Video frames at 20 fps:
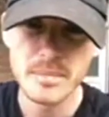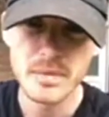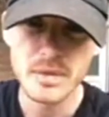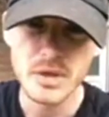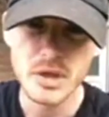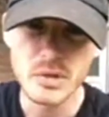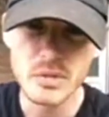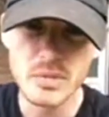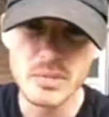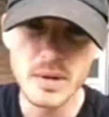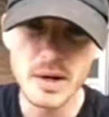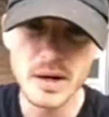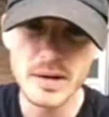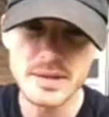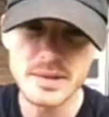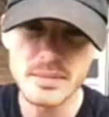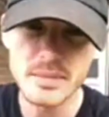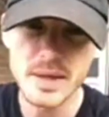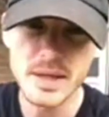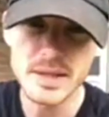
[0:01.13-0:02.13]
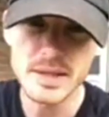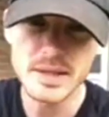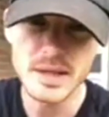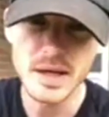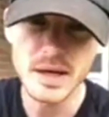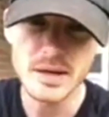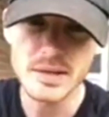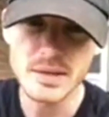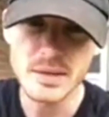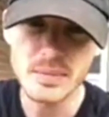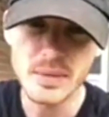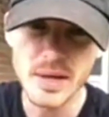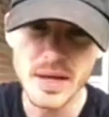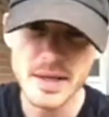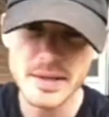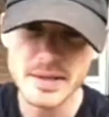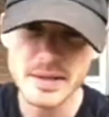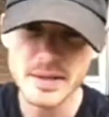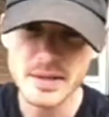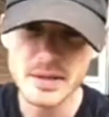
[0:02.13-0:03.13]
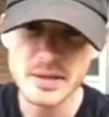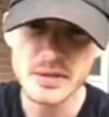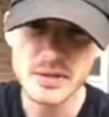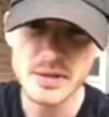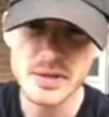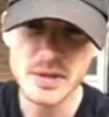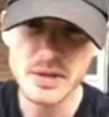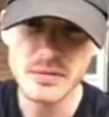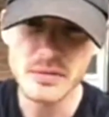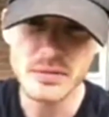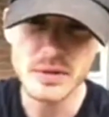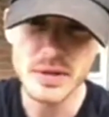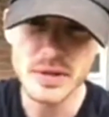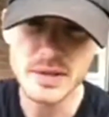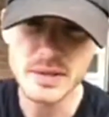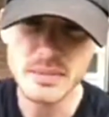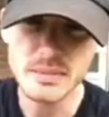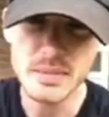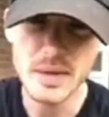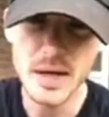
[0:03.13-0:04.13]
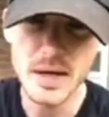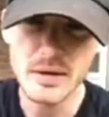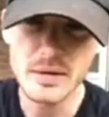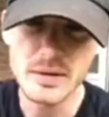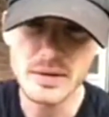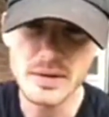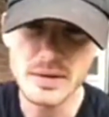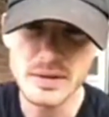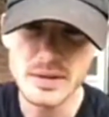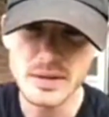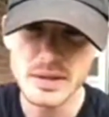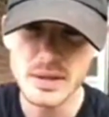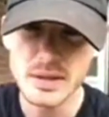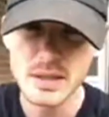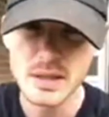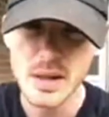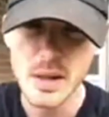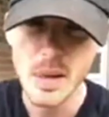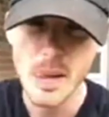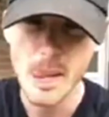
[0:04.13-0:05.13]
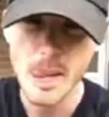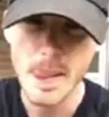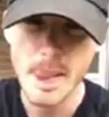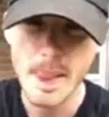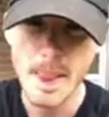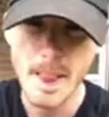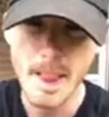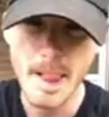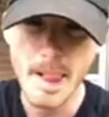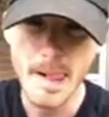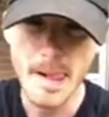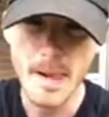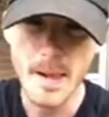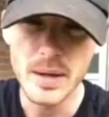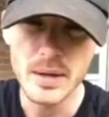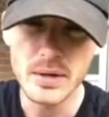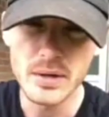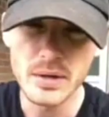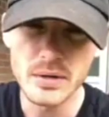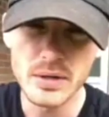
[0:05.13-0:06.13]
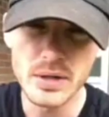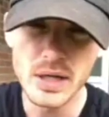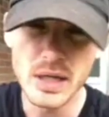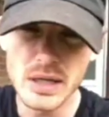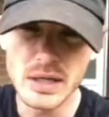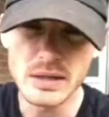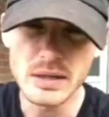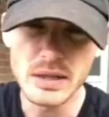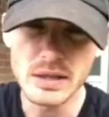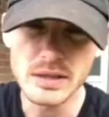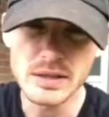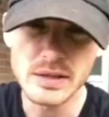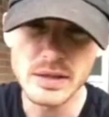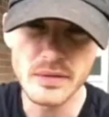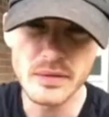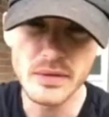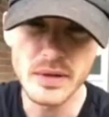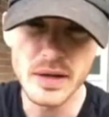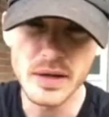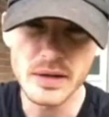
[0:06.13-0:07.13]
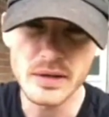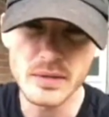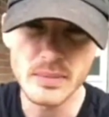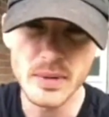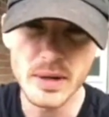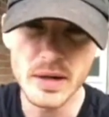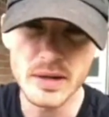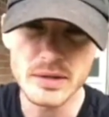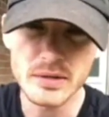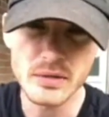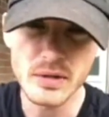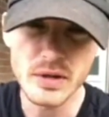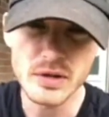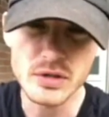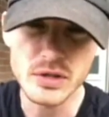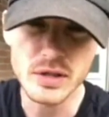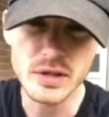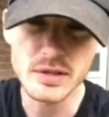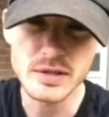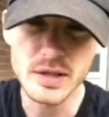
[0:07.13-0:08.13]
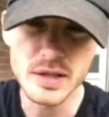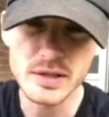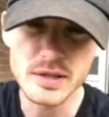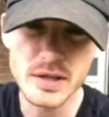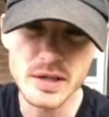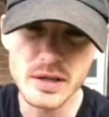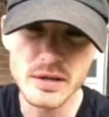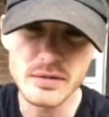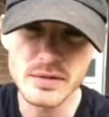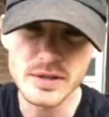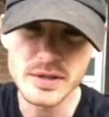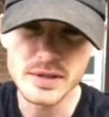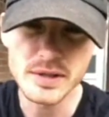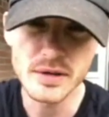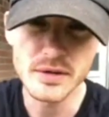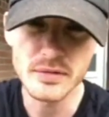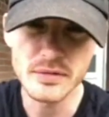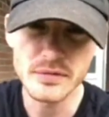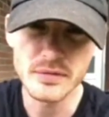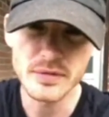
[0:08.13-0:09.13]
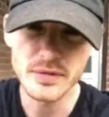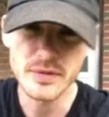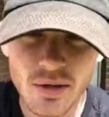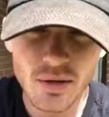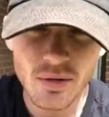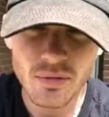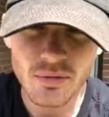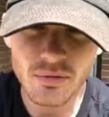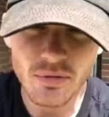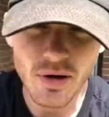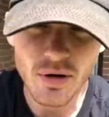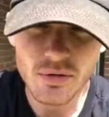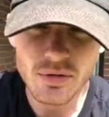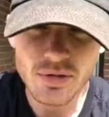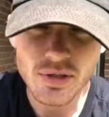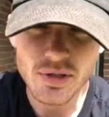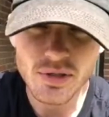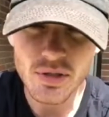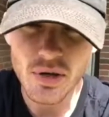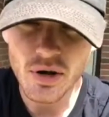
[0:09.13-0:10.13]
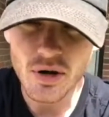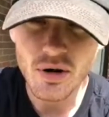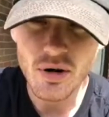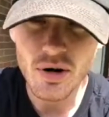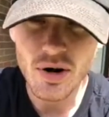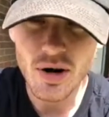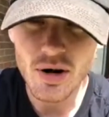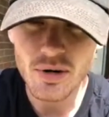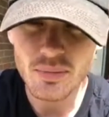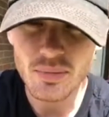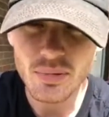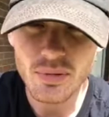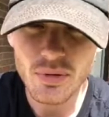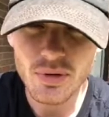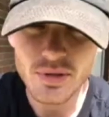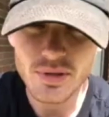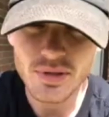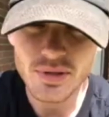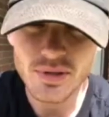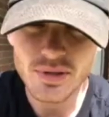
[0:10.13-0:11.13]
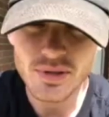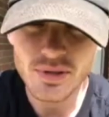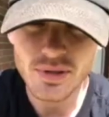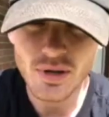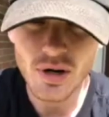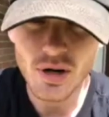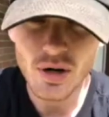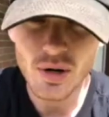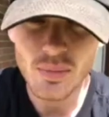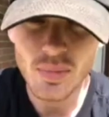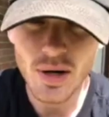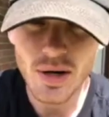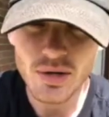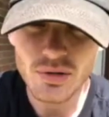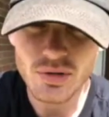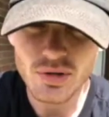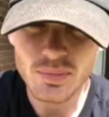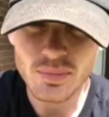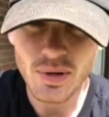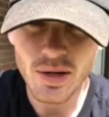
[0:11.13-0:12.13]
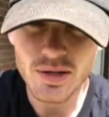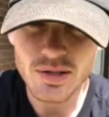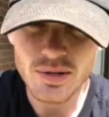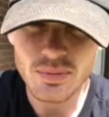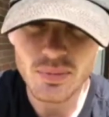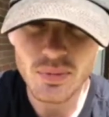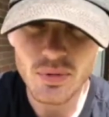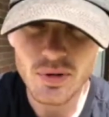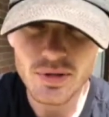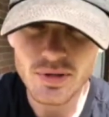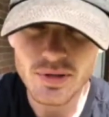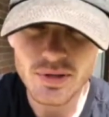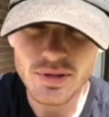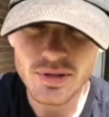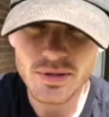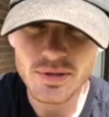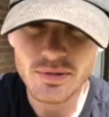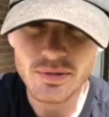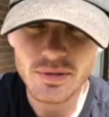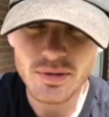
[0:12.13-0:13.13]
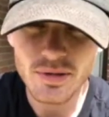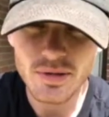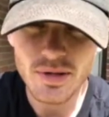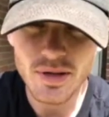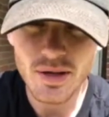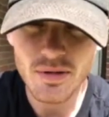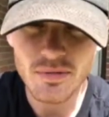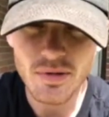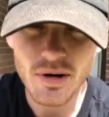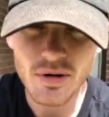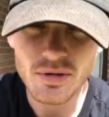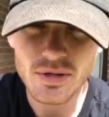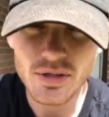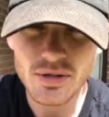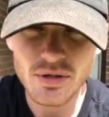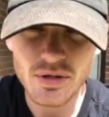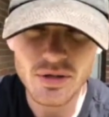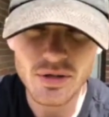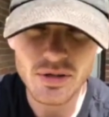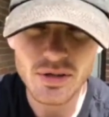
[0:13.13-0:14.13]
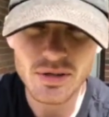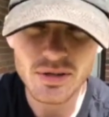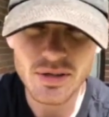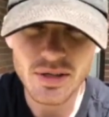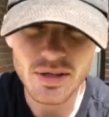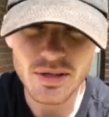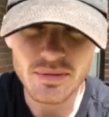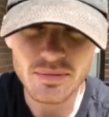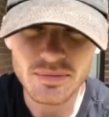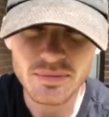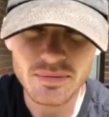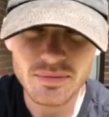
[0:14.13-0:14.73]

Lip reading: The human body is amazing on its capacity to heal itself when it's in balance. You don't need anything synthetic. The body's electric and takes care of itself. Viruses are our poisons, are our body's response to poisons. Yeah, viruses are a good thing.